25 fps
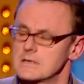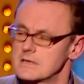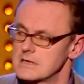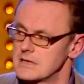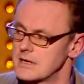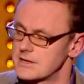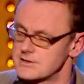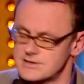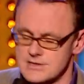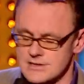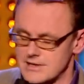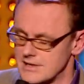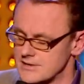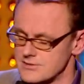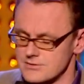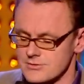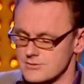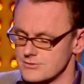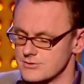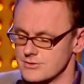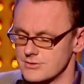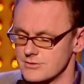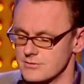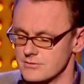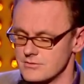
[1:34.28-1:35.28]
I said, that's not
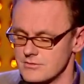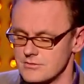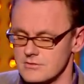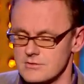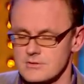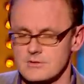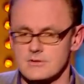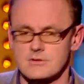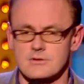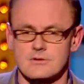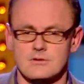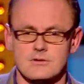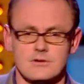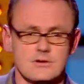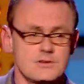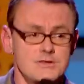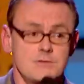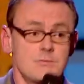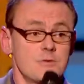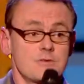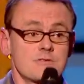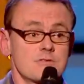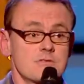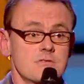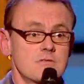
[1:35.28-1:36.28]
true. Because he
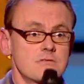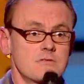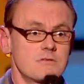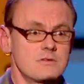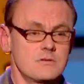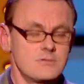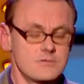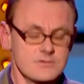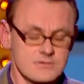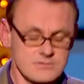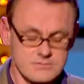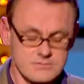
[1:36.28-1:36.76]
wasn't. He wasn't.